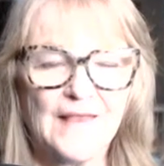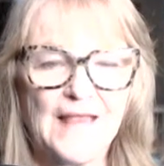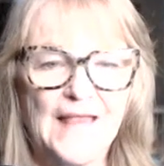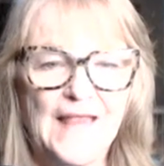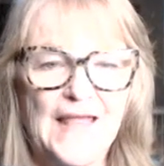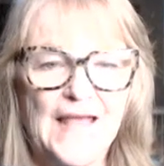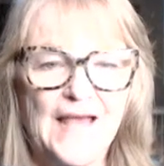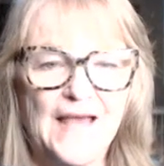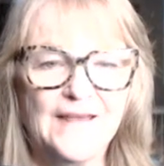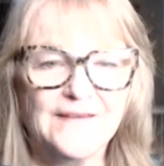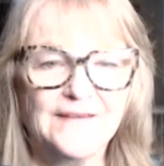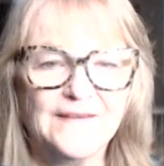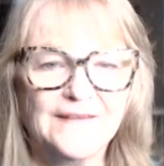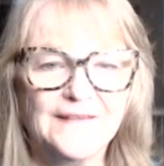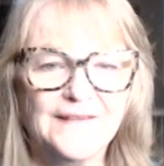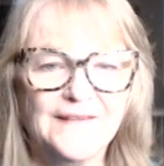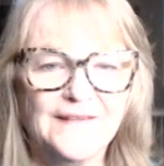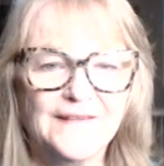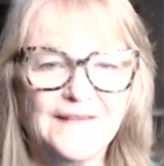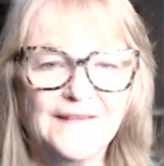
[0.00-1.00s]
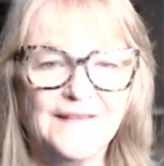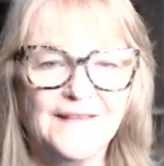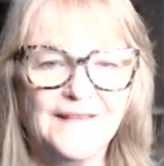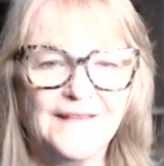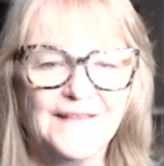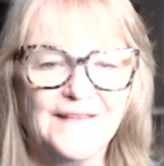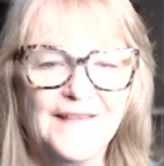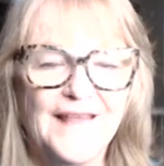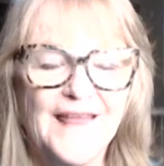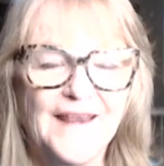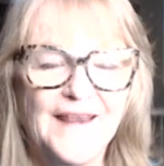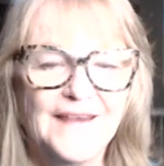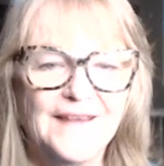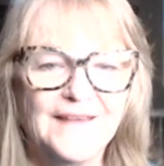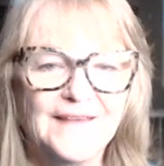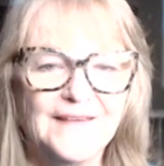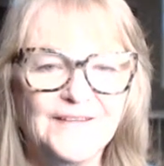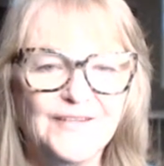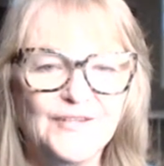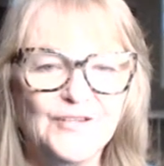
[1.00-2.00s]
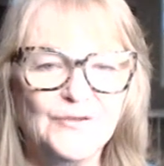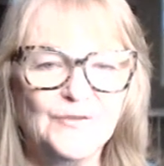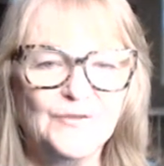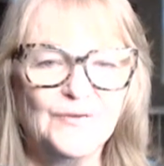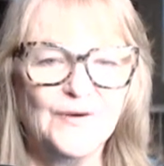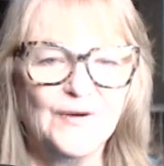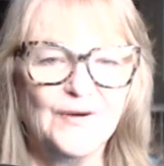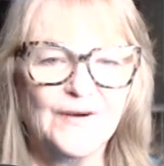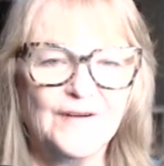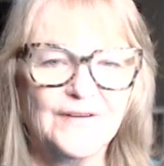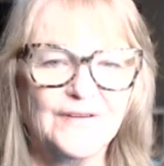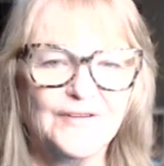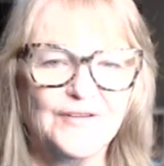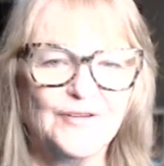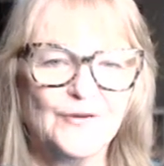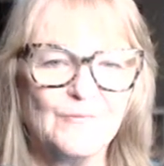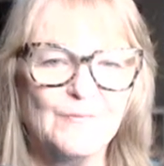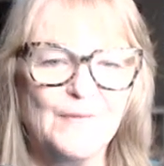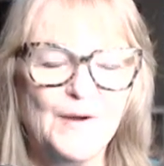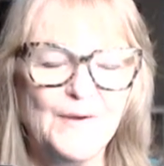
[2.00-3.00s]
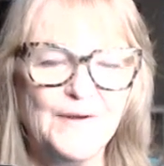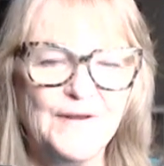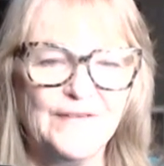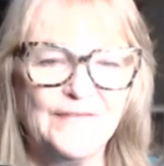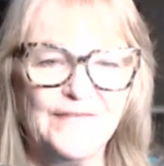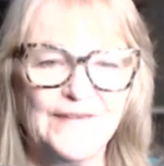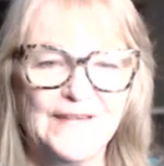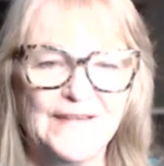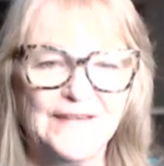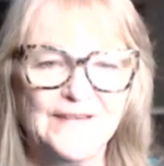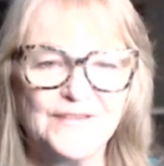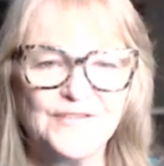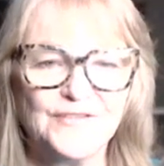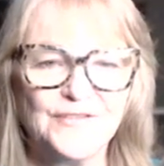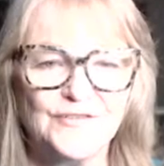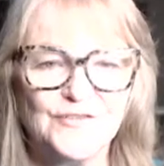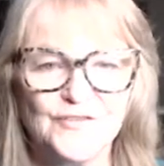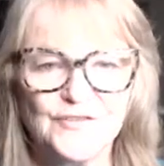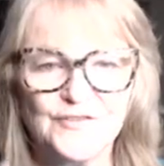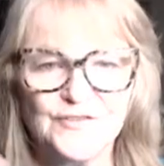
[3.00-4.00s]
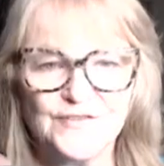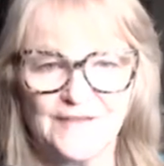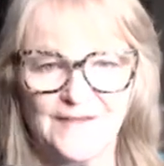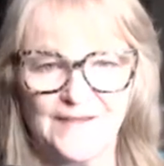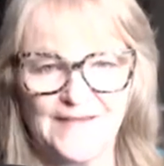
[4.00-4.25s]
and then your motive is to just,